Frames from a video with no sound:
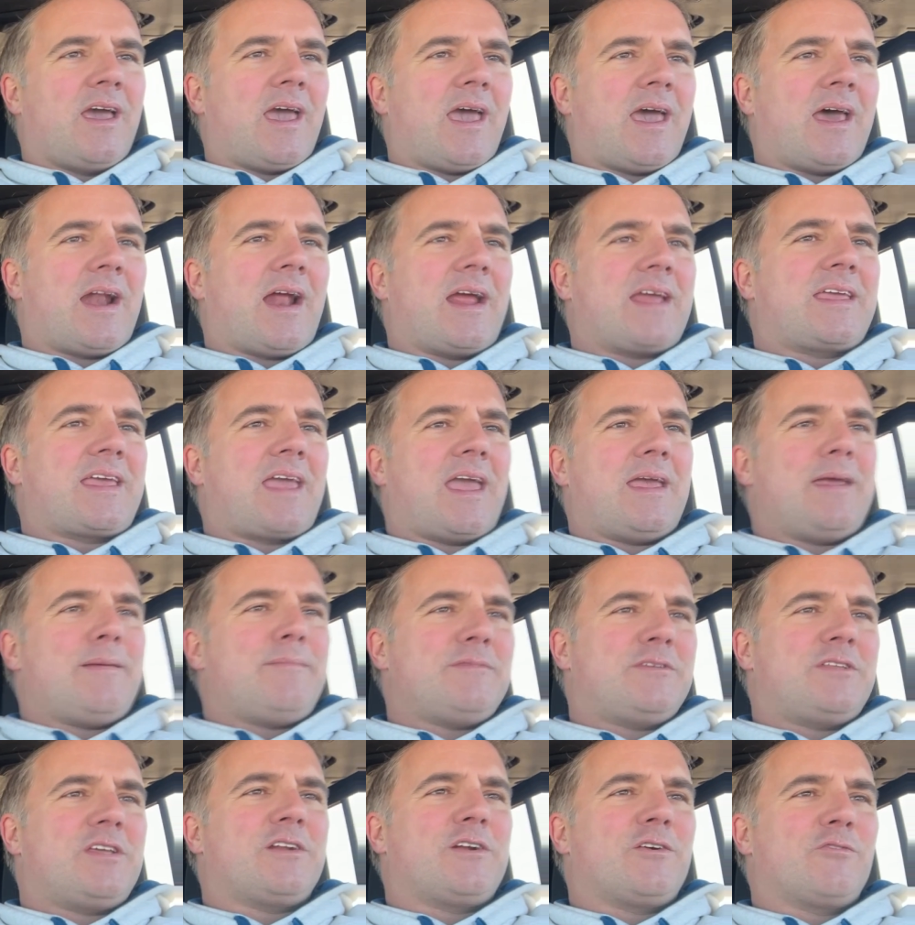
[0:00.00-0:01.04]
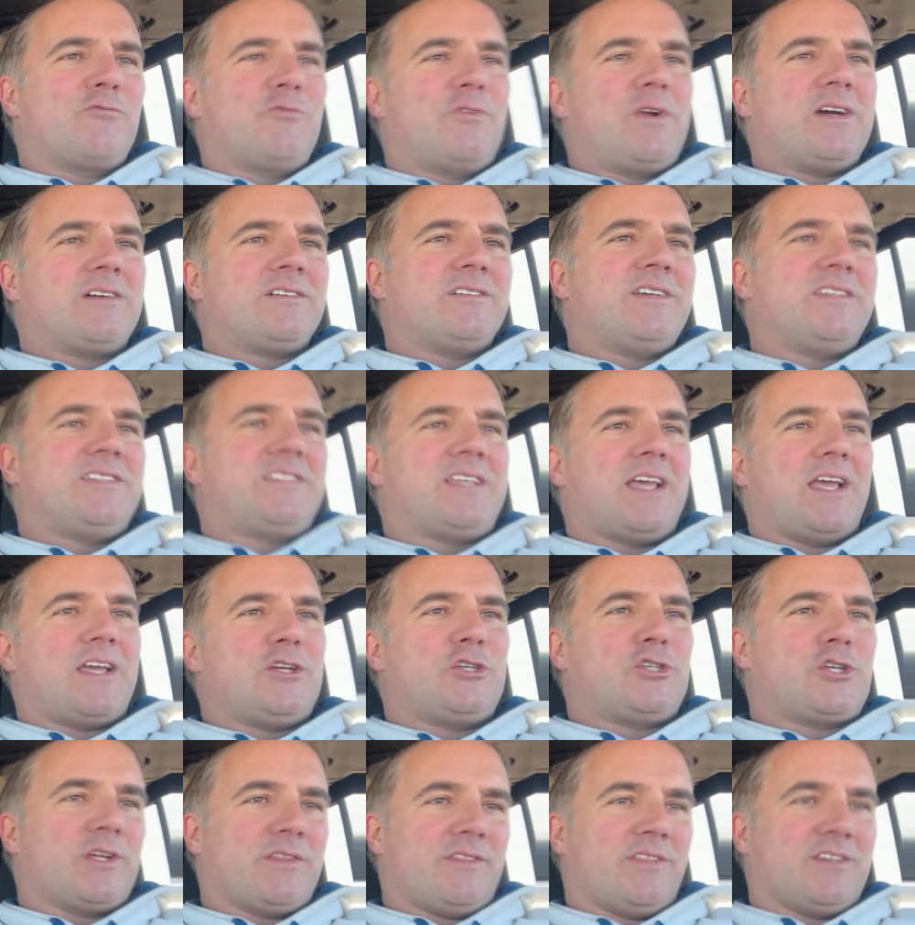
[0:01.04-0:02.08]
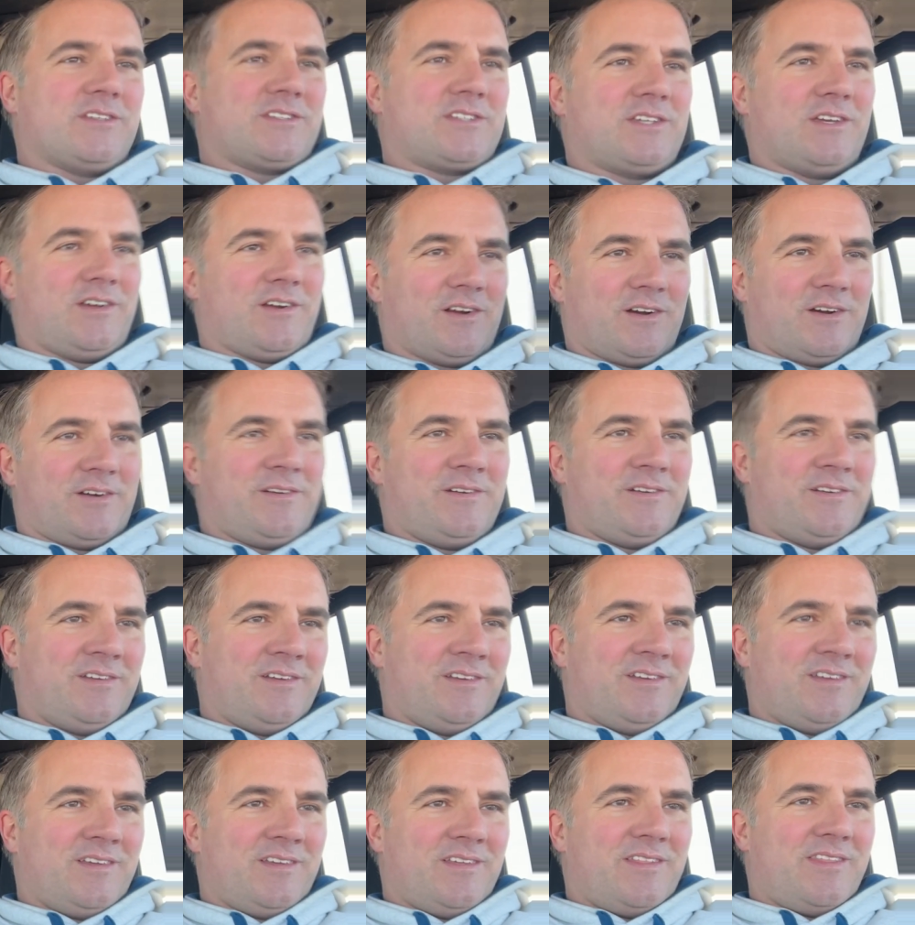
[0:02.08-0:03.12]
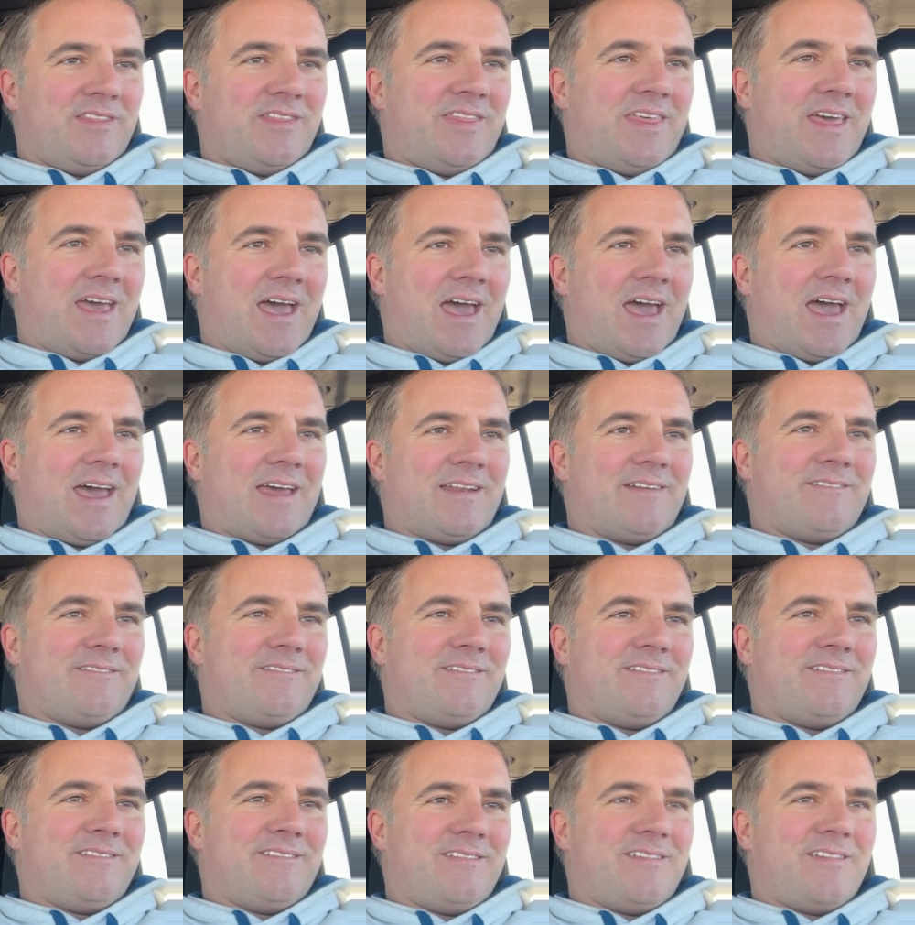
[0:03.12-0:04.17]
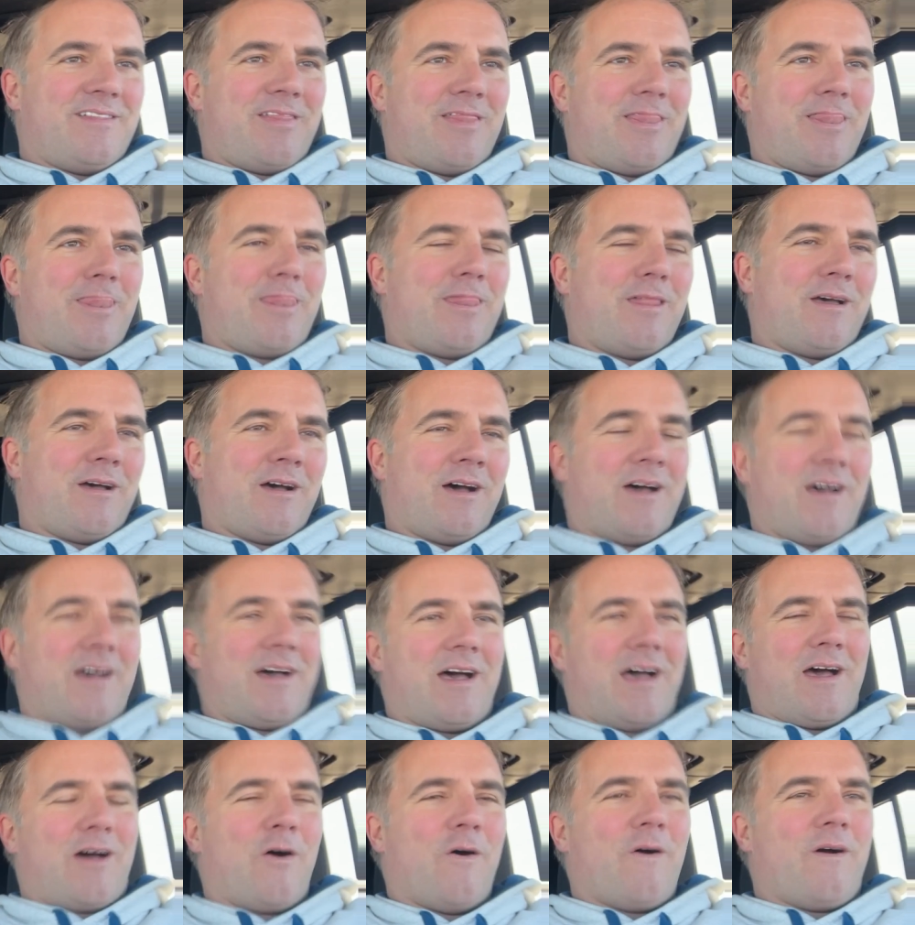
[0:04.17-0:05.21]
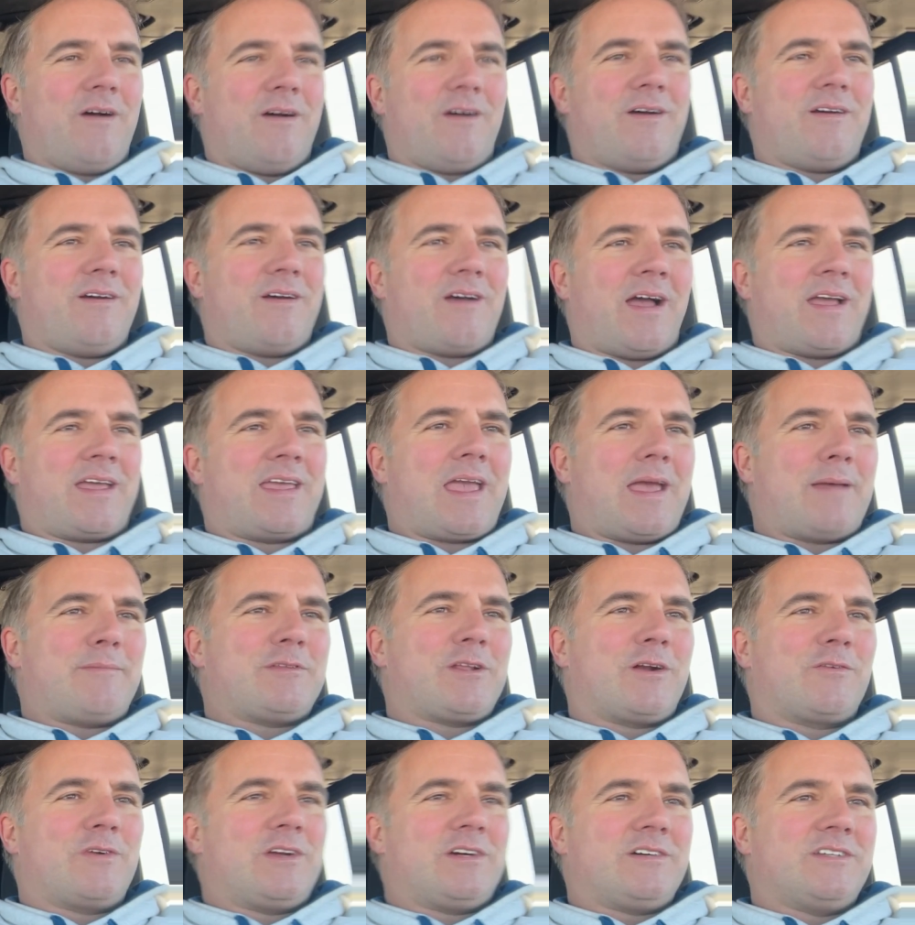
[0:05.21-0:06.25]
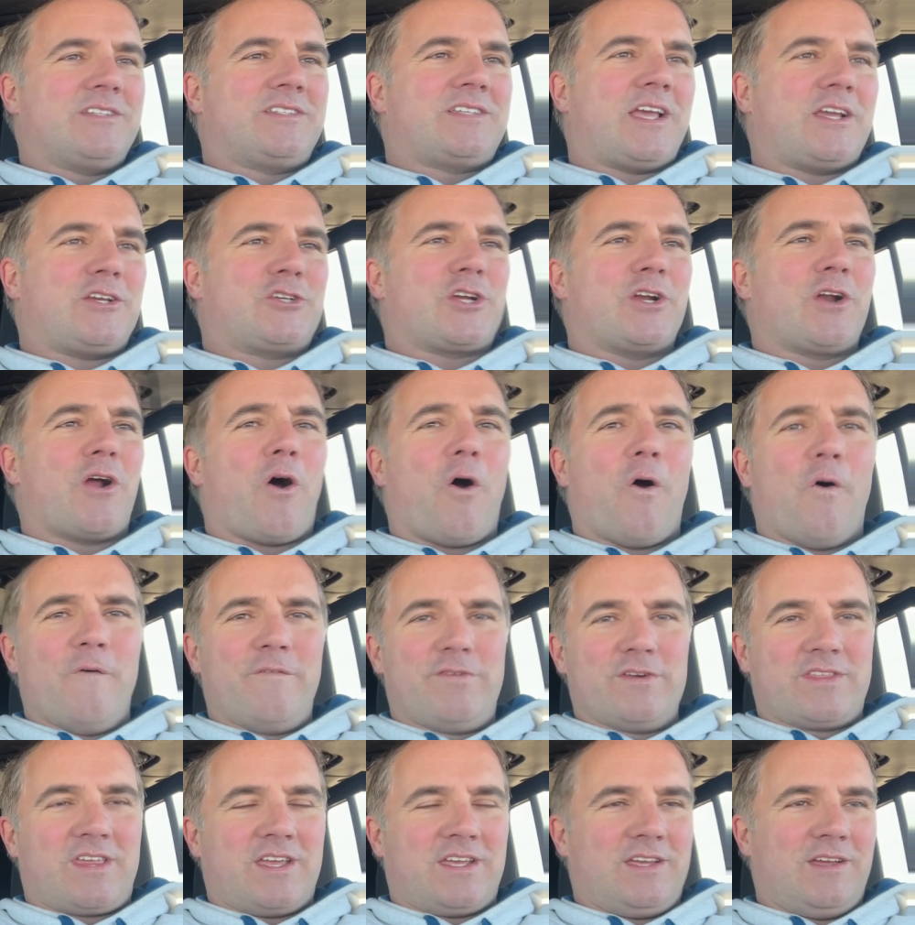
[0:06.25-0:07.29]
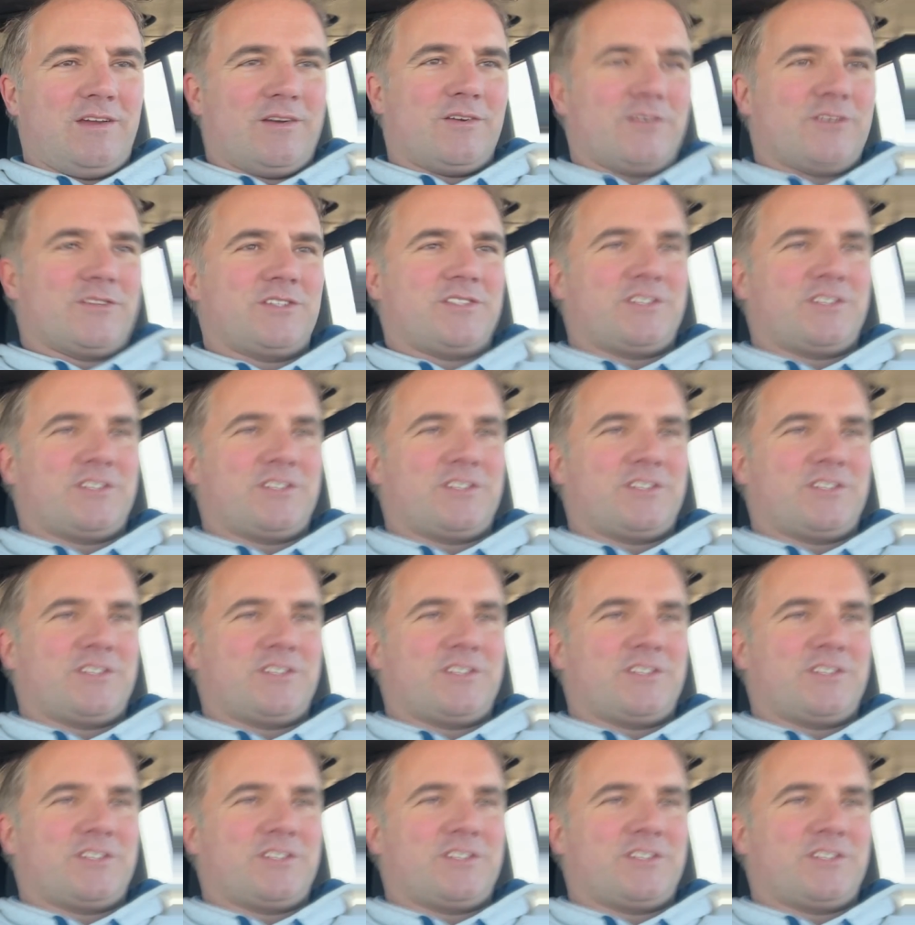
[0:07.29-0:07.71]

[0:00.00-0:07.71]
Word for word: and I came to the realization this year that uh, oh, I came to the realization over the years